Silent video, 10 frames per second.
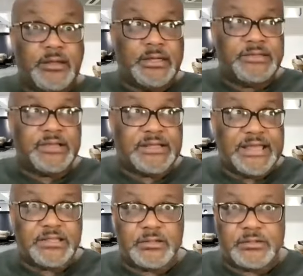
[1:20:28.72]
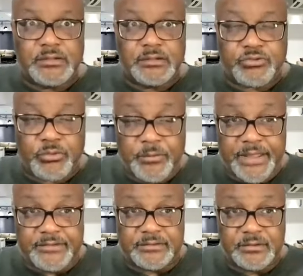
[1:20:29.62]
It took like three
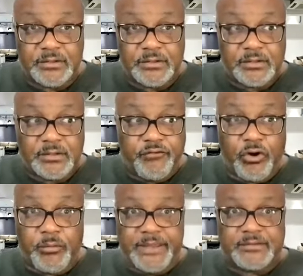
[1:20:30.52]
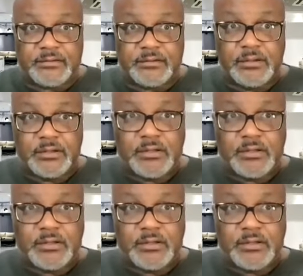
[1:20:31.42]
weeks, four weeks.